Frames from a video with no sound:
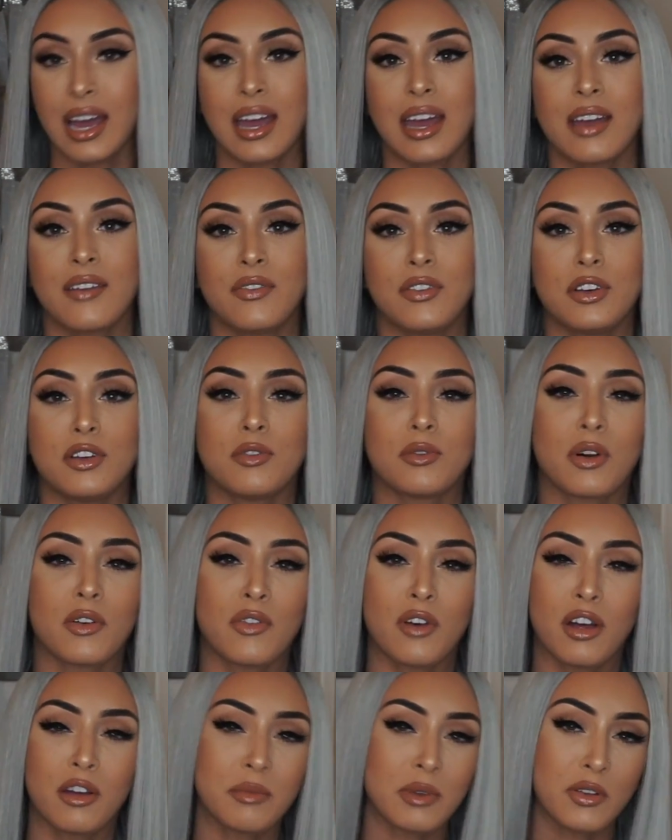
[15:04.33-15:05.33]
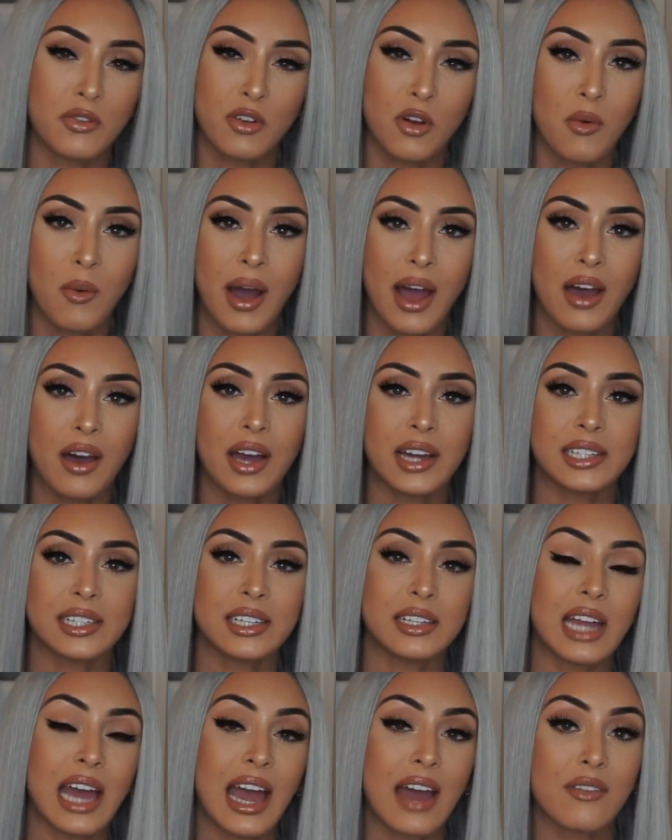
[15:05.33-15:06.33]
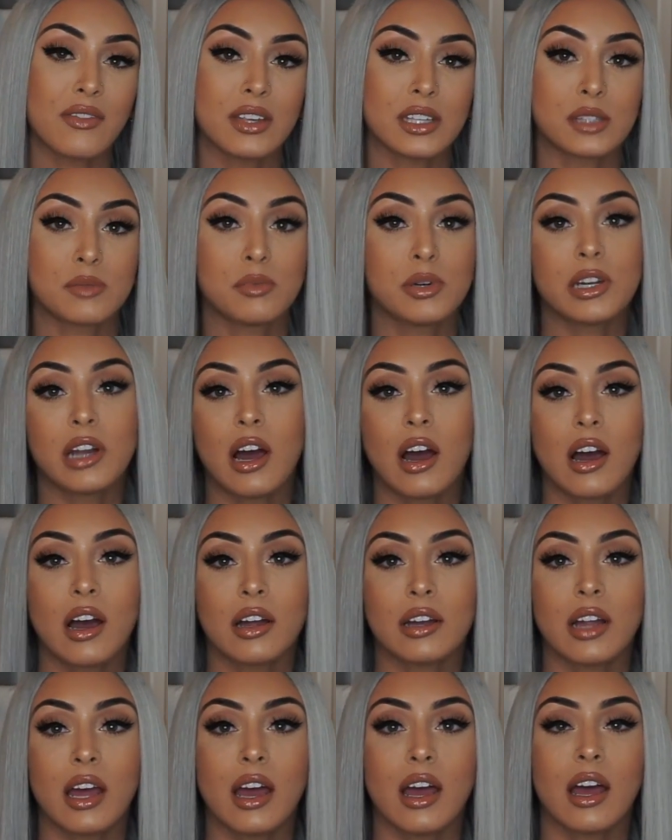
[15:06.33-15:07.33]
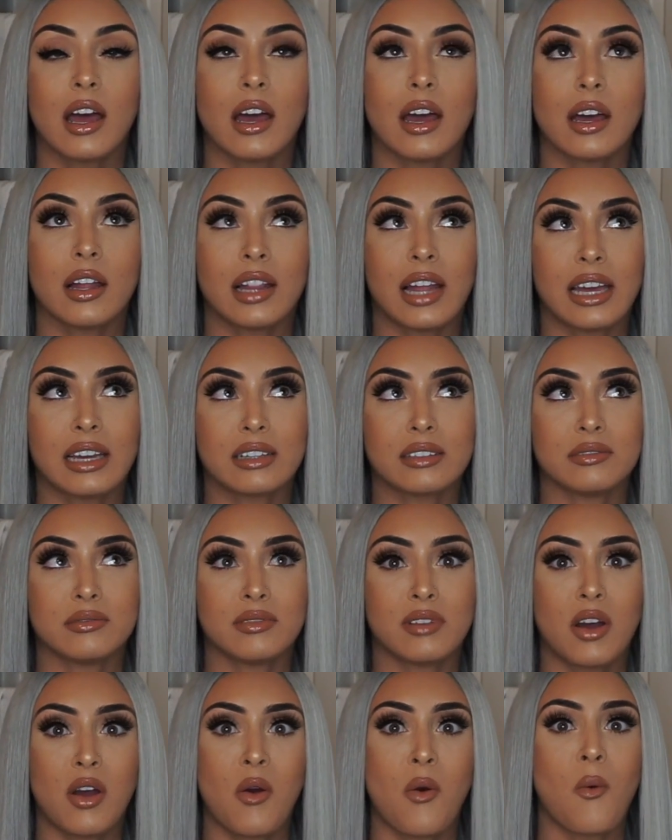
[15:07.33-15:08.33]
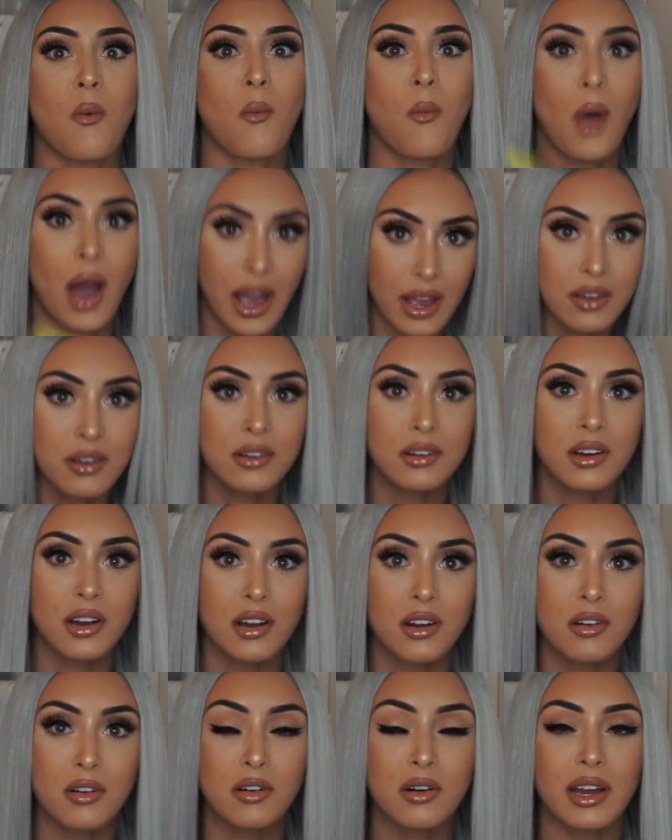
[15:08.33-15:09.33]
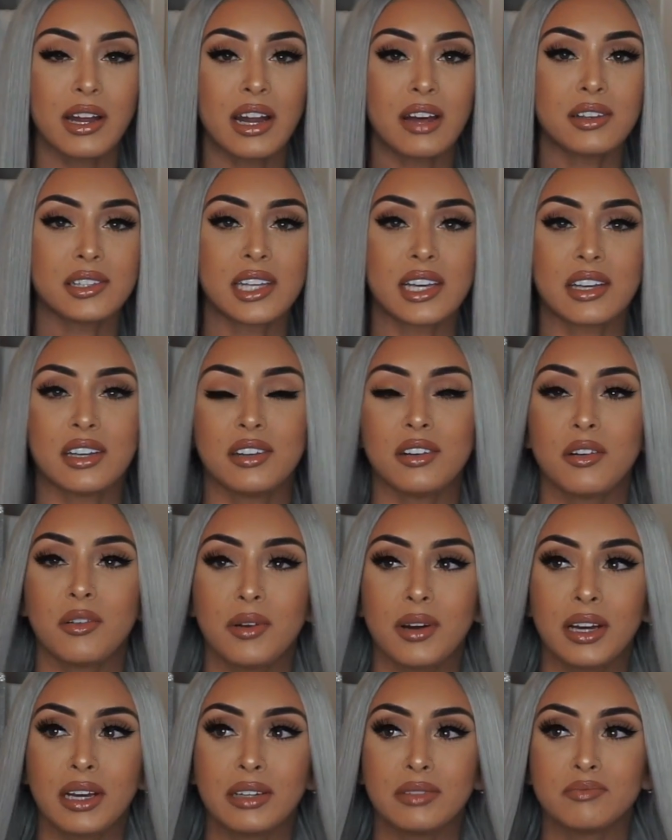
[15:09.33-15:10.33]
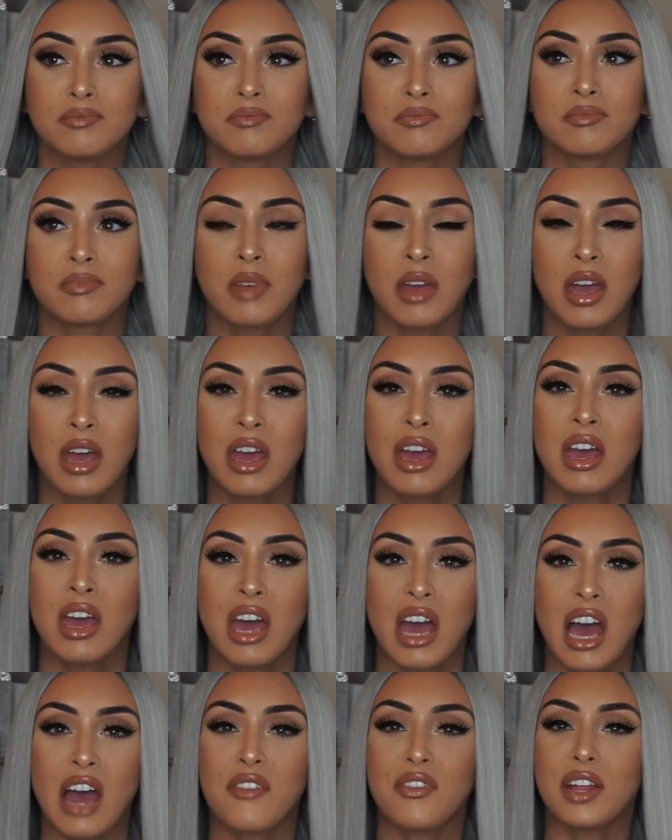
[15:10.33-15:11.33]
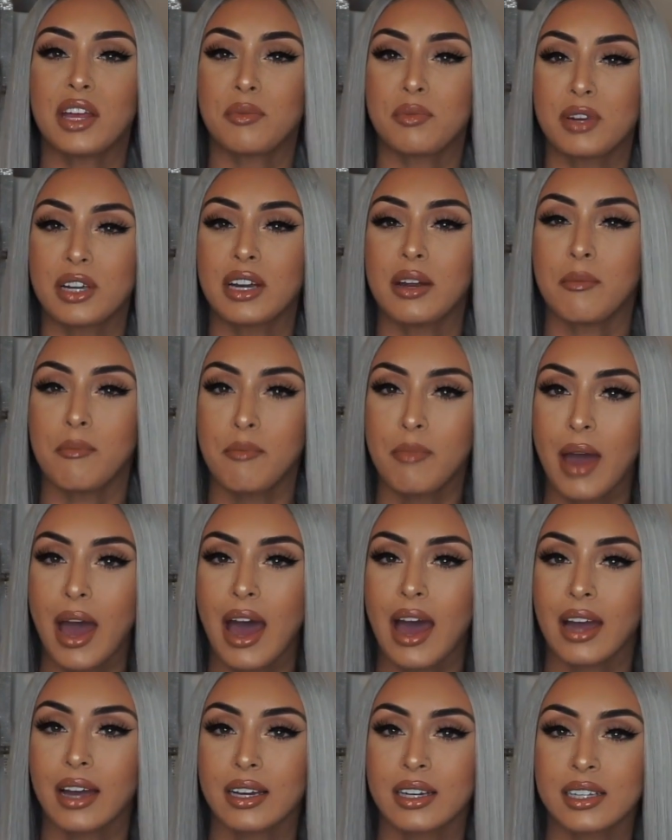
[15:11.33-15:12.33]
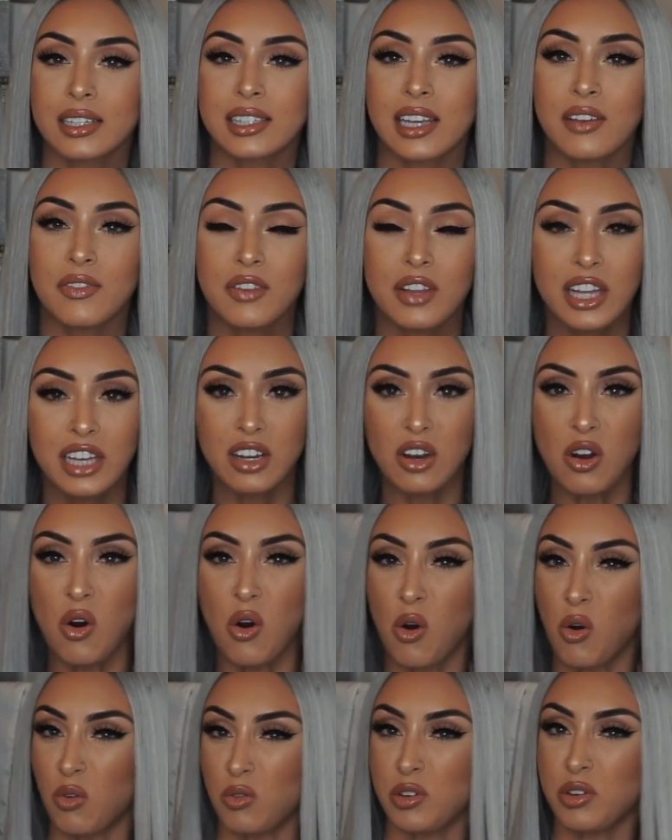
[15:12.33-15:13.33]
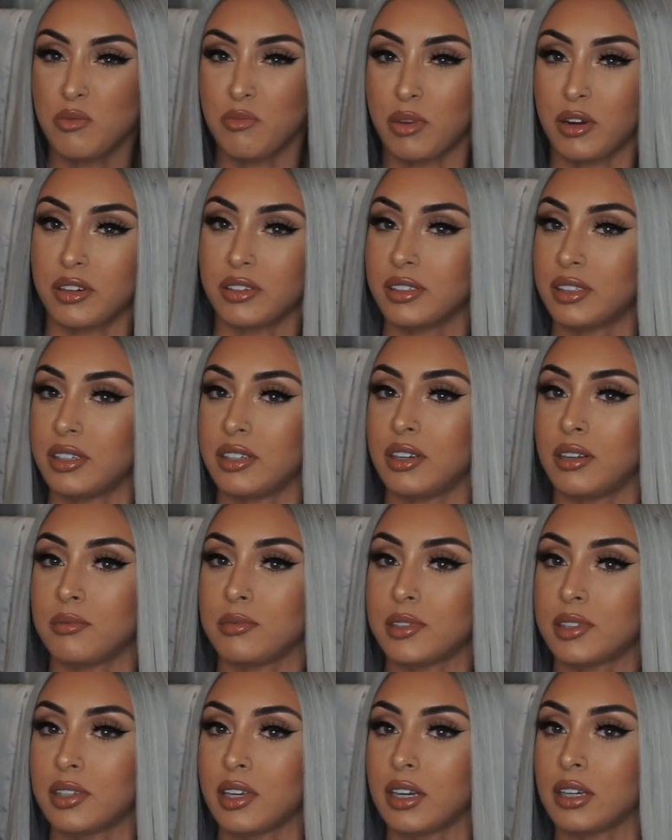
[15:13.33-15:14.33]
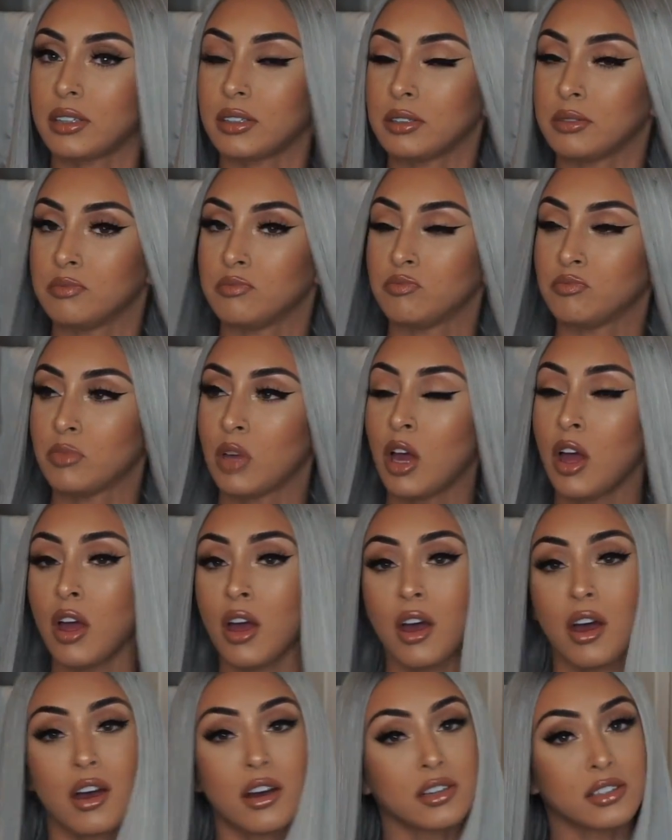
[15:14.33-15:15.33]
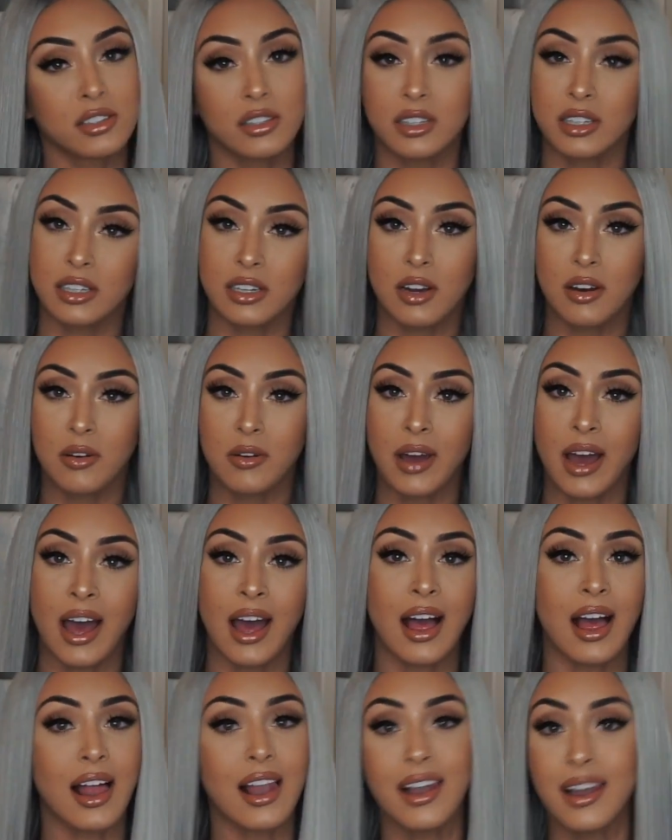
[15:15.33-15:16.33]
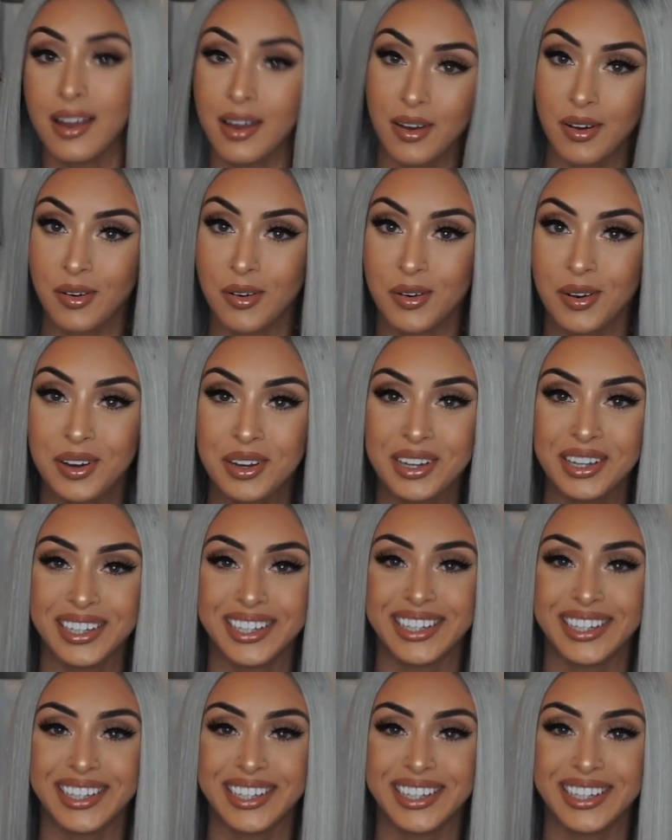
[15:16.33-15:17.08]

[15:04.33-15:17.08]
If you were following me for a while, I did have this put on like a while ago, and I was like, you know what? I feel like bringing it back because I feel like a whole new person. I'm just like, alter ego, hello.